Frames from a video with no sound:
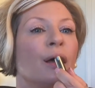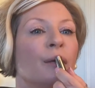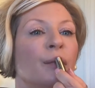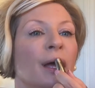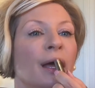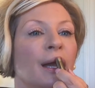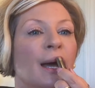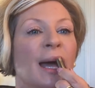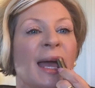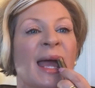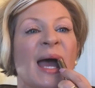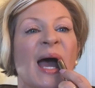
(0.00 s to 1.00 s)
but
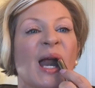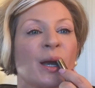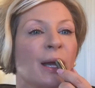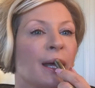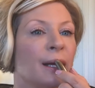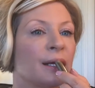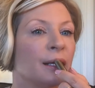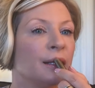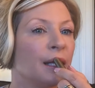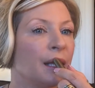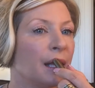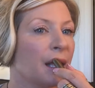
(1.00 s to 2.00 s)
I have to have
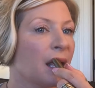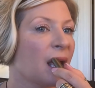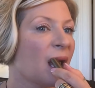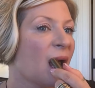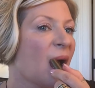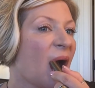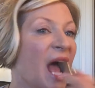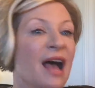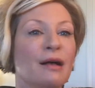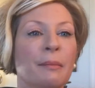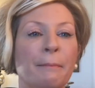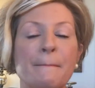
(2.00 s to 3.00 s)
something.
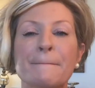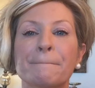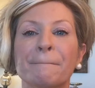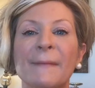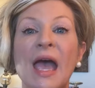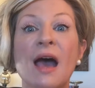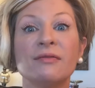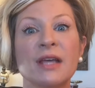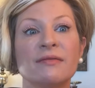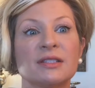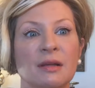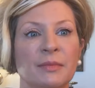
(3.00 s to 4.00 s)
I have to
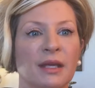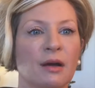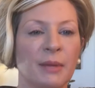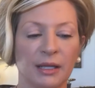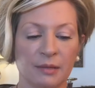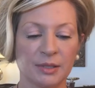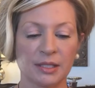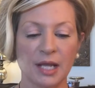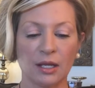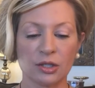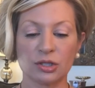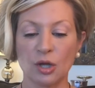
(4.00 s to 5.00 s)
have something on my lips because I
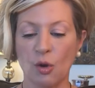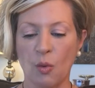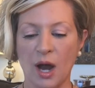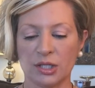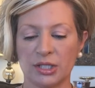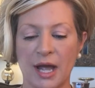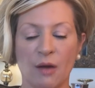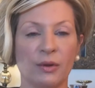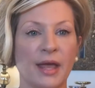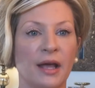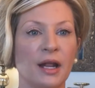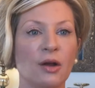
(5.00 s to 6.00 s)
look so washed out
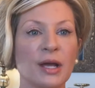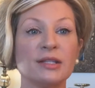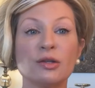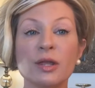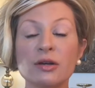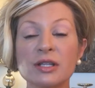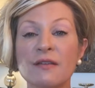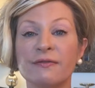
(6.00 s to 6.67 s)
without it. Okay, so there's a